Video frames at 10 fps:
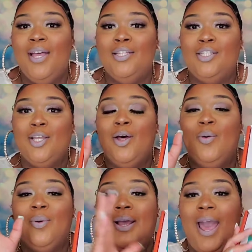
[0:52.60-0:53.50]

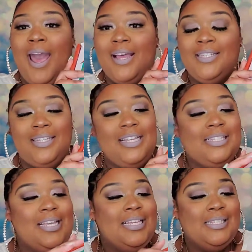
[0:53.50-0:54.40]
So guys, this
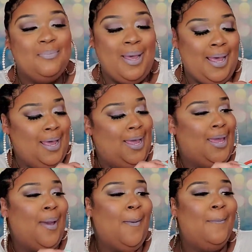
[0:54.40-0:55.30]
is
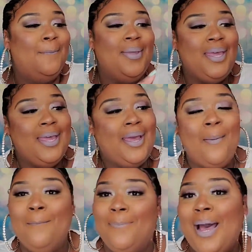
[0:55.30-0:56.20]
my big
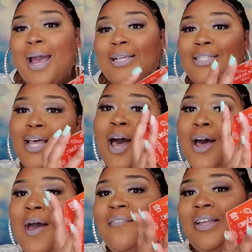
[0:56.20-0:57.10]
box
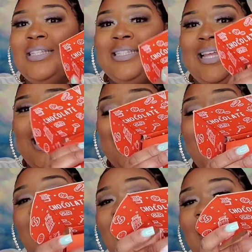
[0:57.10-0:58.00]
of
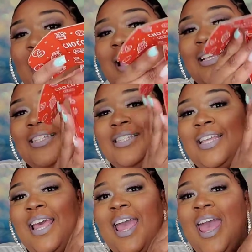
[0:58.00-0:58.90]
snacks.
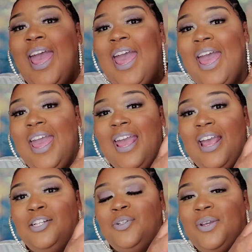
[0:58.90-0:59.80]

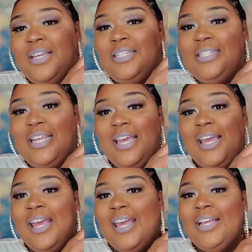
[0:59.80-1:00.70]
And as you can see,
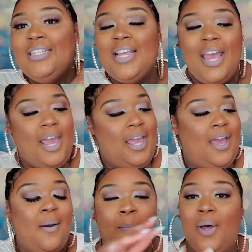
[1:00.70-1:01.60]
it is a
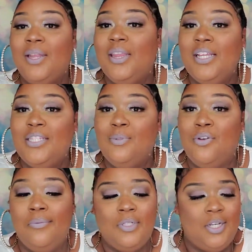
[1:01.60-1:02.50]
monthly
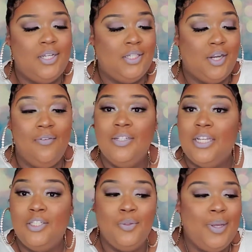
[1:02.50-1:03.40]
subscription service
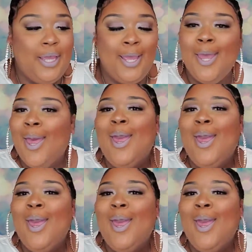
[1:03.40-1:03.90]
that you get.